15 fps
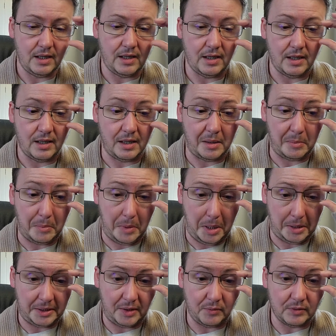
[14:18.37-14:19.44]
Um,
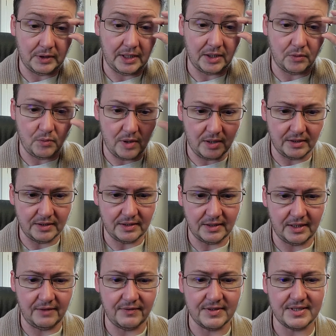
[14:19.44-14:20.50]
and they were like, well,
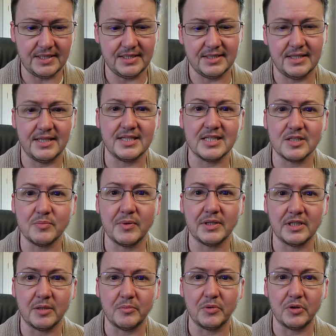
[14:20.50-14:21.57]
give us his license
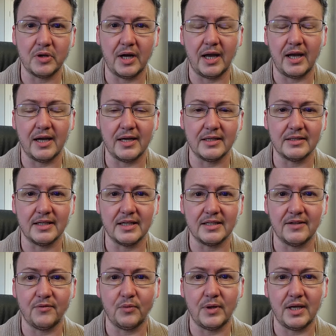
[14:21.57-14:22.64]
plate number. And,
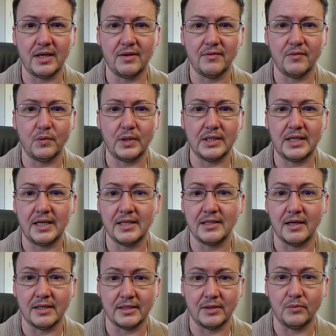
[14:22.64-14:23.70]
and if we, if we get a
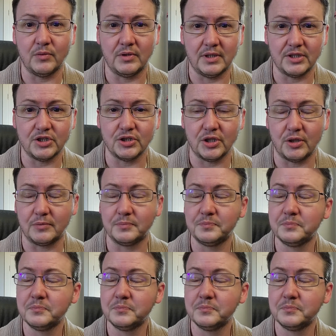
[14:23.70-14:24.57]
hit on it, we'll let you know.